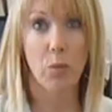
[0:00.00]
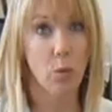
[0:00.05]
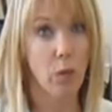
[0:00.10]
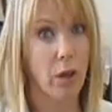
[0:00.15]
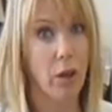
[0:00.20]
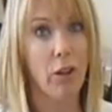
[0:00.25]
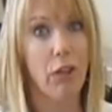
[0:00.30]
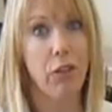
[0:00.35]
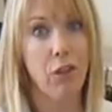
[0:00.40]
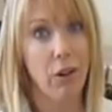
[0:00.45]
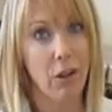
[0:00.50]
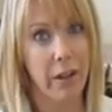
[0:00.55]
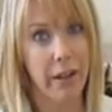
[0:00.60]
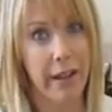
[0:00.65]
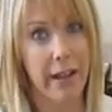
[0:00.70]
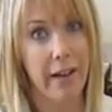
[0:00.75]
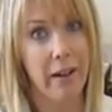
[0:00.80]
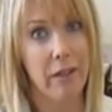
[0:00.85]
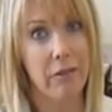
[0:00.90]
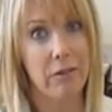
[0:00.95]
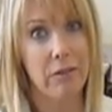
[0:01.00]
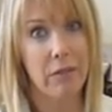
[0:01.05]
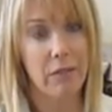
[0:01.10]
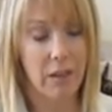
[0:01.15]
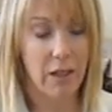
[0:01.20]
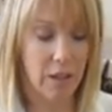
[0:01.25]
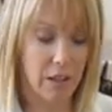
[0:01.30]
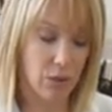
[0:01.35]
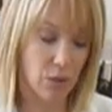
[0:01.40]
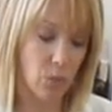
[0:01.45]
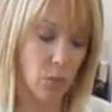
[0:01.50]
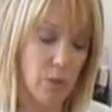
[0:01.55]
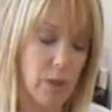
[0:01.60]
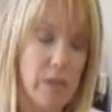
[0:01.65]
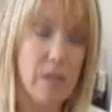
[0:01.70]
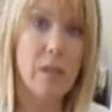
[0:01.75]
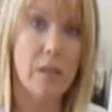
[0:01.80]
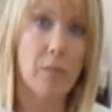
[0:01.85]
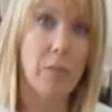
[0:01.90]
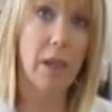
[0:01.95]
well thought out. And the
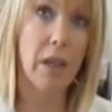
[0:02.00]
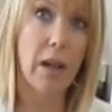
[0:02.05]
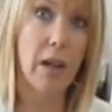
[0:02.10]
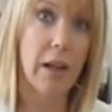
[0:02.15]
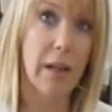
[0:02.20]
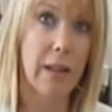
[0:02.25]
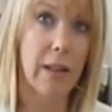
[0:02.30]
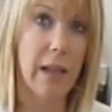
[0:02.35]
reason behind